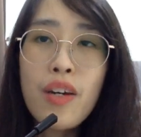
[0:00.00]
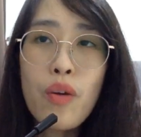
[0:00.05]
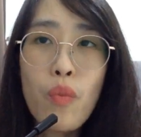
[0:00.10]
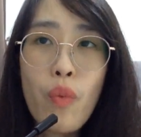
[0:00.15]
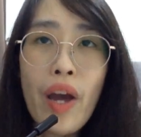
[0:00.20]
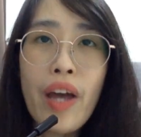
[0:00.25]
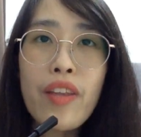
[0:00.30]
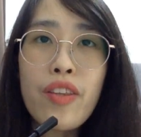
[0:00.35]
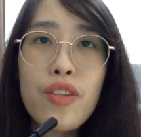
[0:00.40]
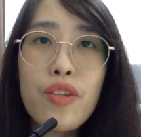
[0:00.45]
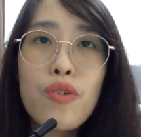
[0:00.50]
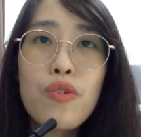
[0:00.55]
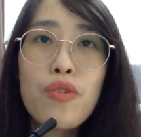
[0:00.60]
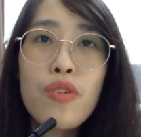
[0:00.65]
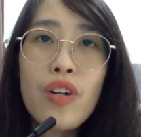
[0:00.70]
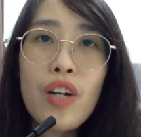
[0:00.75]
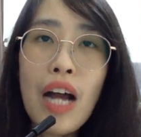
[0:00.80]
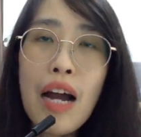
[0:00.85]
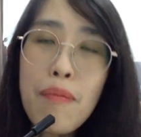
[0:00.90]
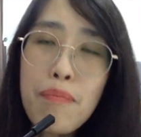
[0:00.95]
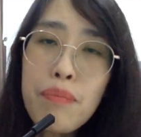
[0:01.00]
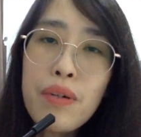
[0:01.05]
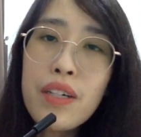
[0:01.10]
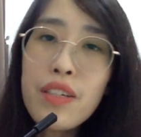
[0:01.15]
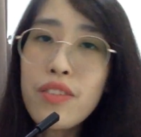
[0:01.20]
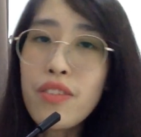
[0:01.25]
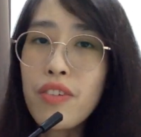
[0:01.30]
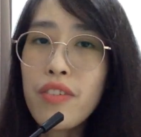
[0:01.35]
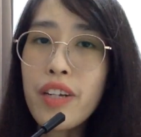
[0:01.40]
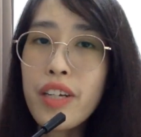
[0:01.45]
When you couple
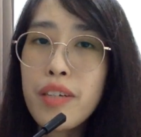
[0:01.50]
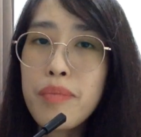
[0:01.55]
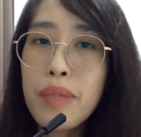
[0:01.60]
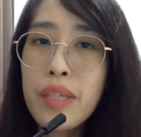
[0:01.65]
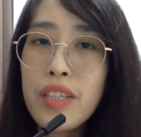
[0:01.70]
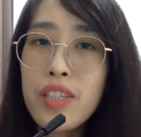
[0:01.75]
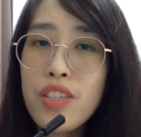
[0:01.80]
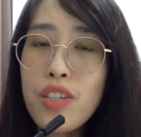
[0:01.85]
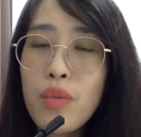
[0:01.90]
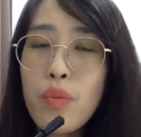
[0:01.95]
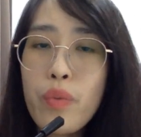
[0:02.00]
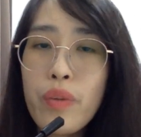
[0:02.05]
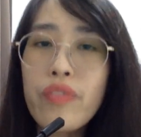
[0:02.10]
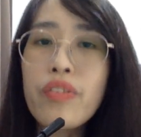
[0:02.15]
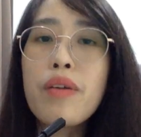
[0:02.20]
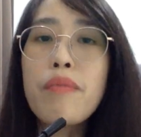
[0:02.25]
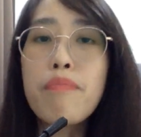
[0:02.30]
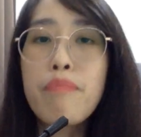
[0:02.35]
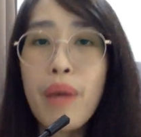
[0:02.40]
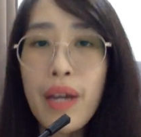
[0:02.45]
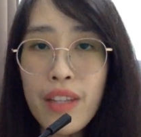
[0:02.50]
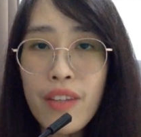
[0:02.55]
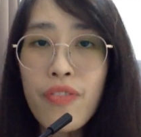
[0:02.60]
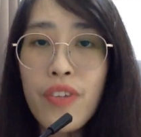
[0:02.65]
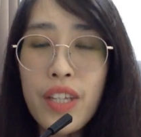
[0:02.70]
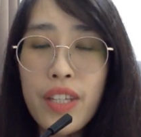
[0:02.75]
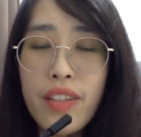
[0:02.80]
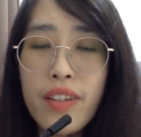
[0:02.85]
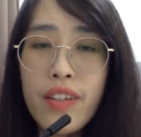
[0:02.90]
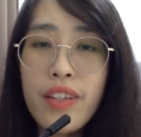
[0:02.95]
your recommendation with the
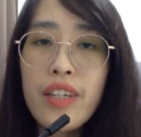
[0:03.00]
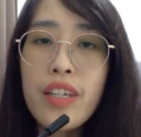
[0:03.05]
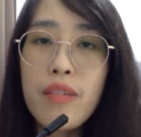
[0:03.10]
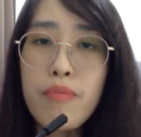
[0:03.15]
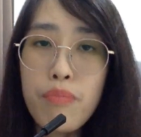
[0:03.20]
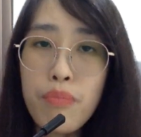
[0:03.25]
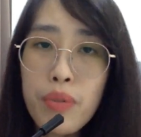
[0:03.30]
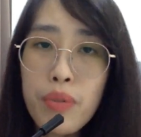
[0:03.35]
benefit it